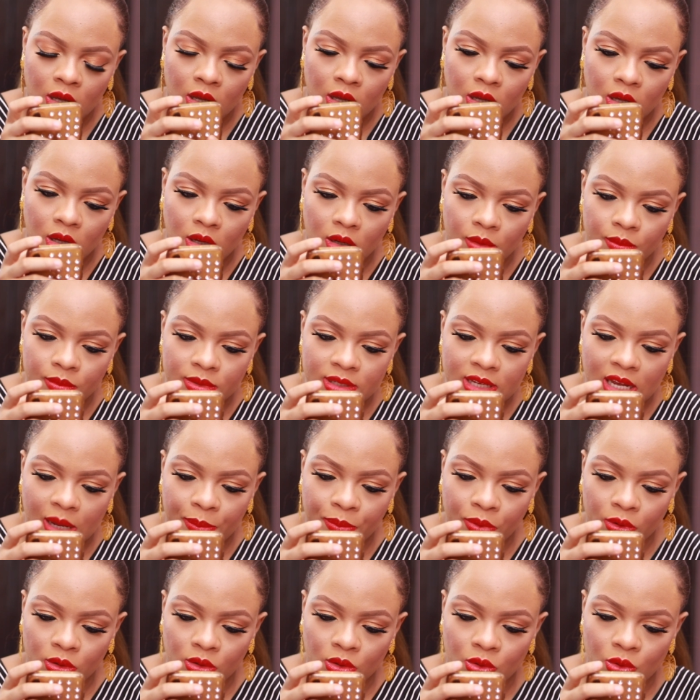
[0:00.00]

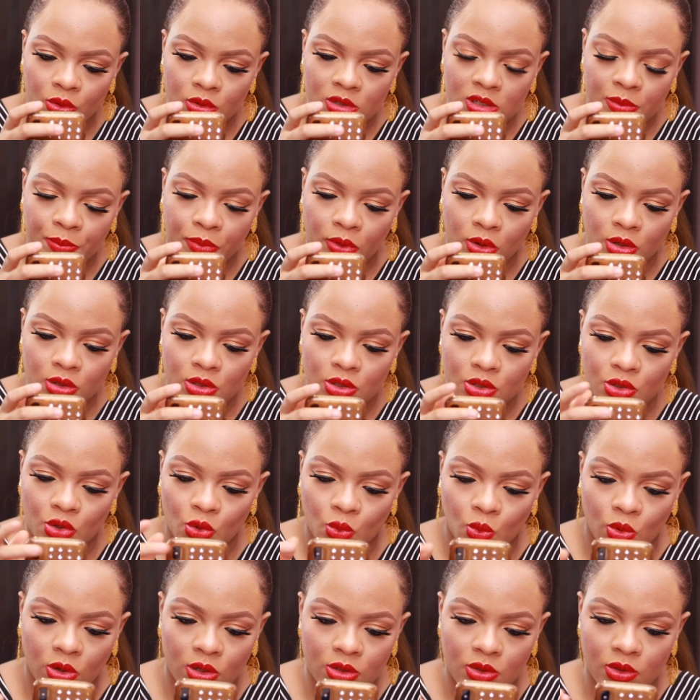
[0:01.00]
tap on those spots
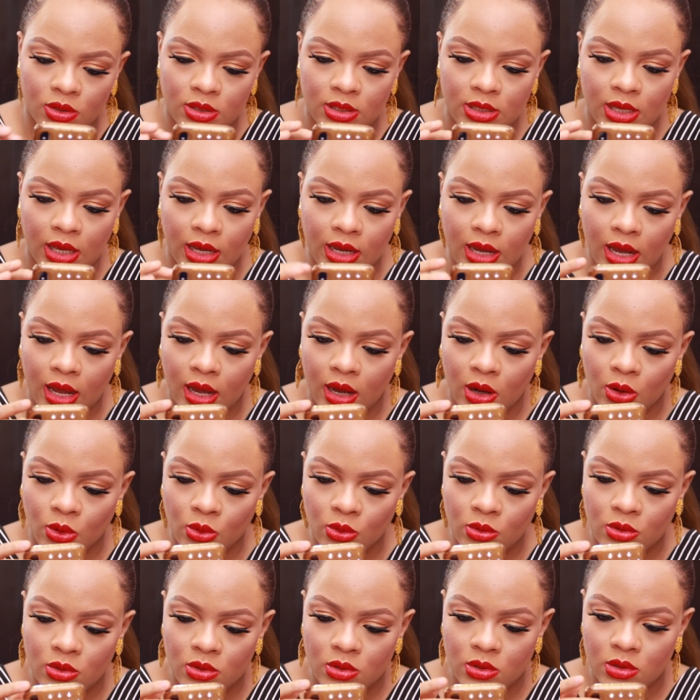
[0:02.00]
you want to take
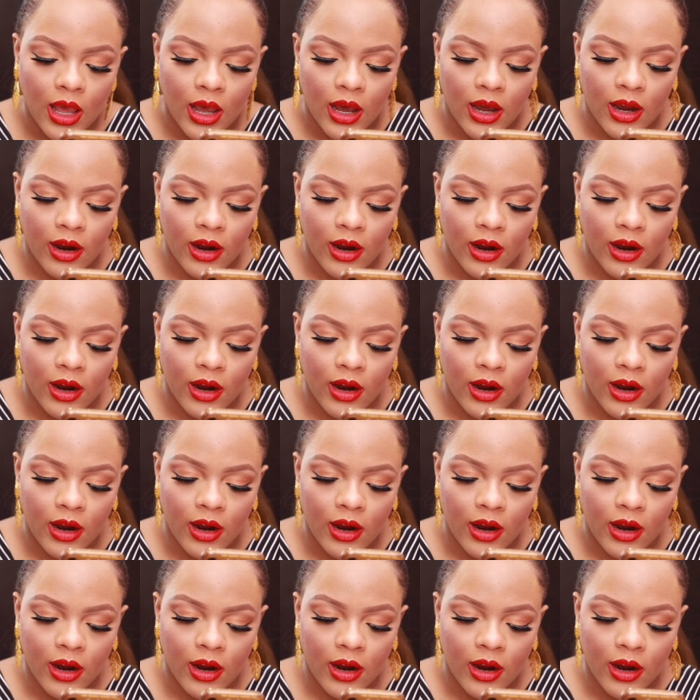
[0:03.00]
out.